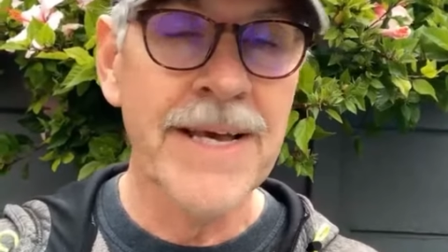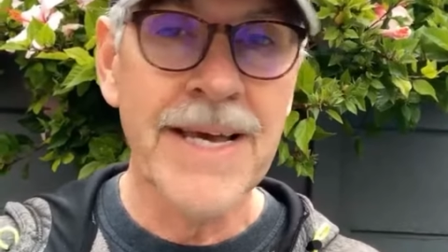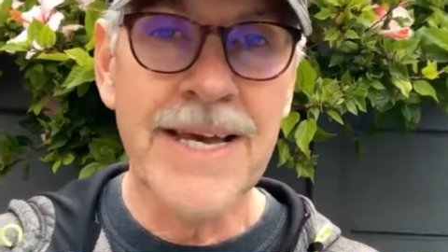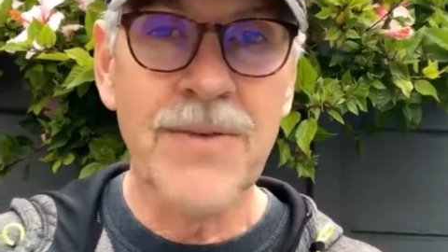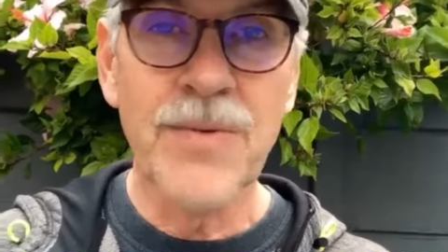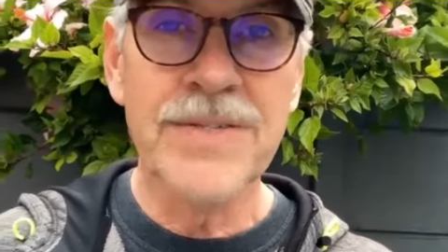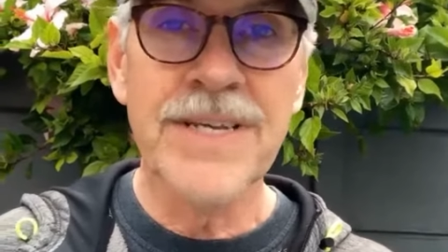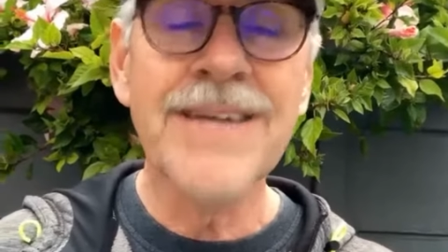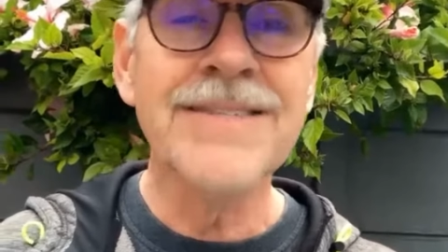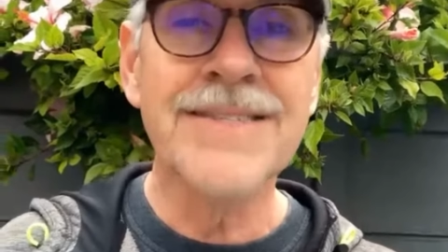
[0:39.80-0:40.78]
It was
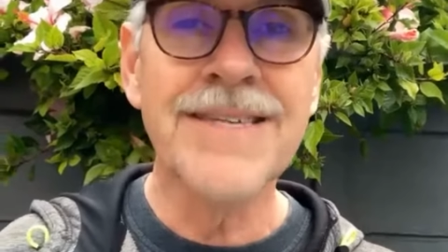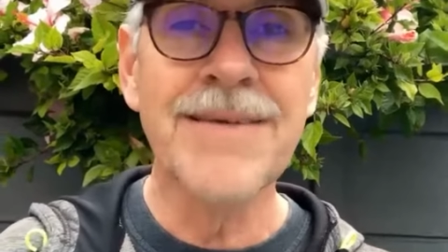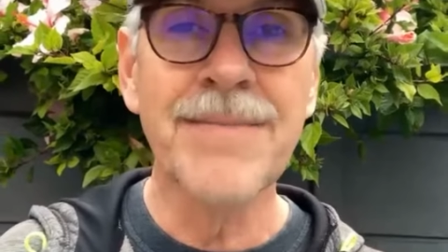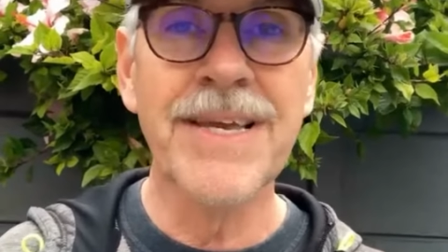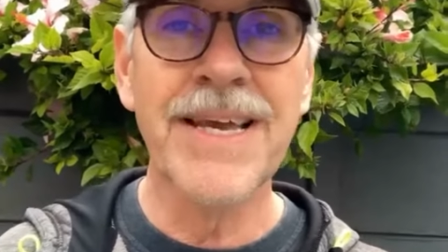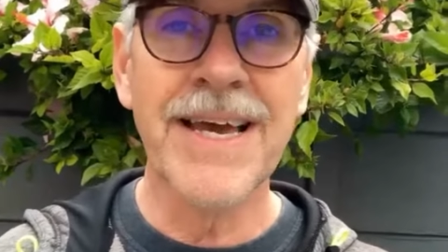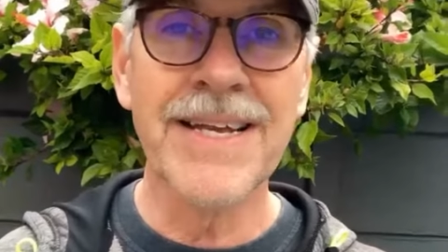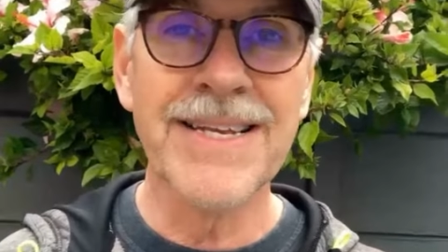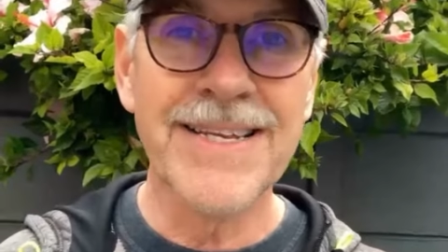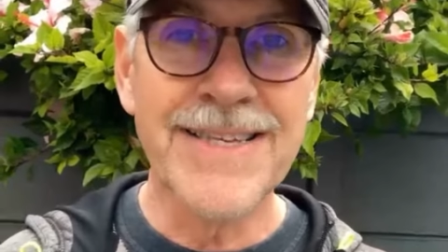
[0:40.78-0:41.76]
an unseemly
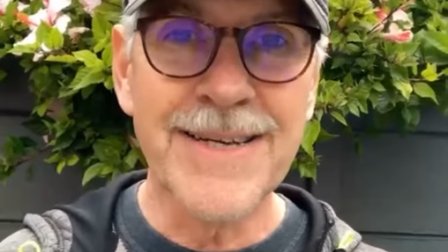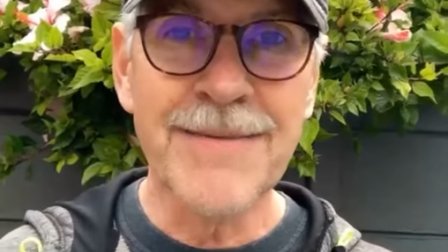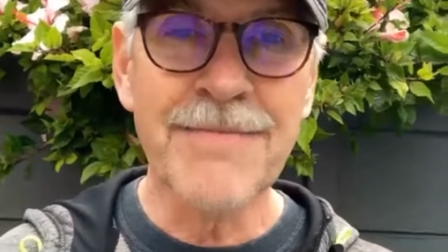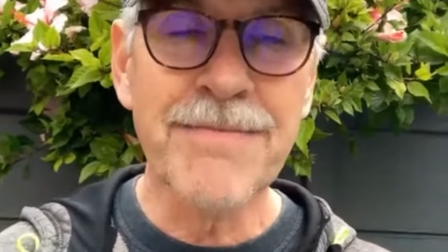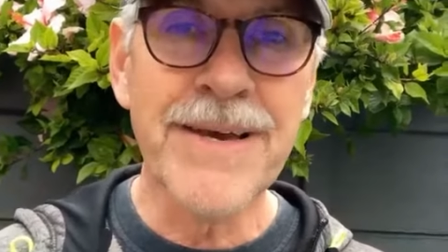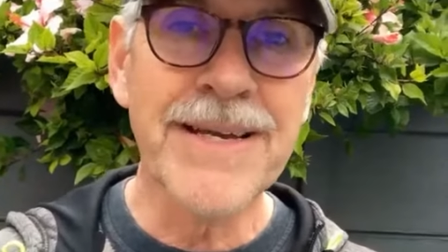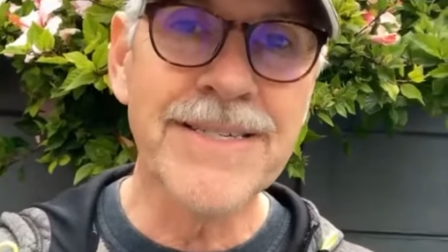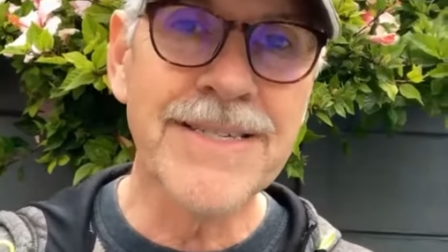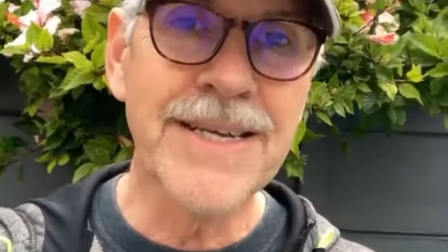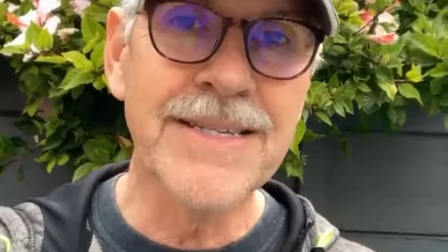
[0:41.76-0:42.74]
act, it didn't make
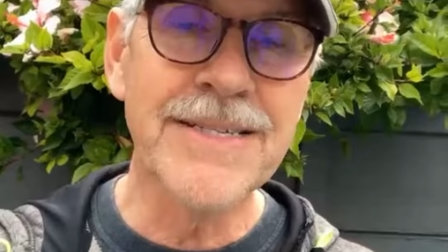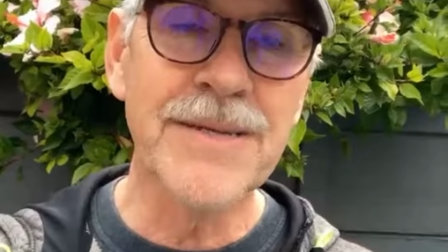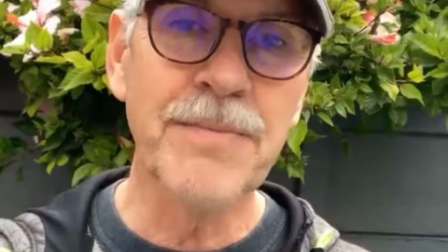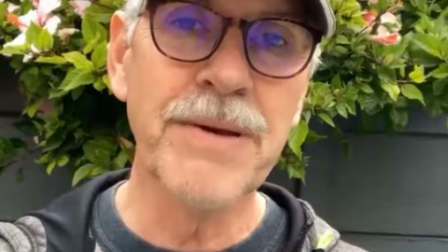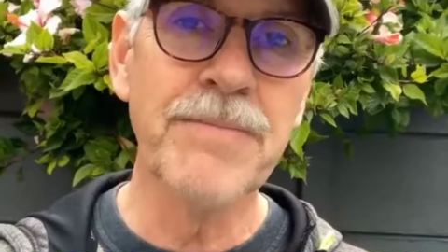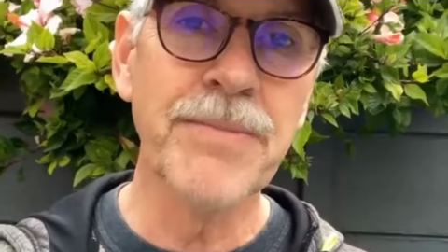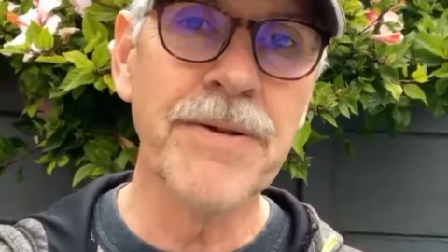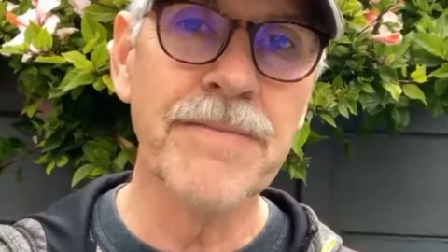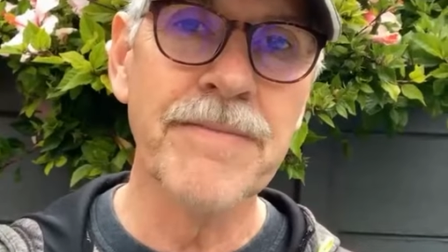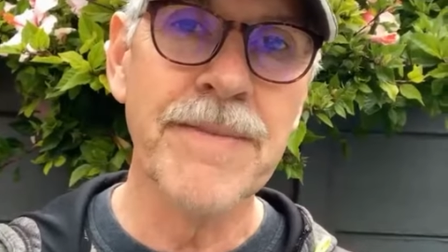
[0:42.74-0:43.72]
sense to people.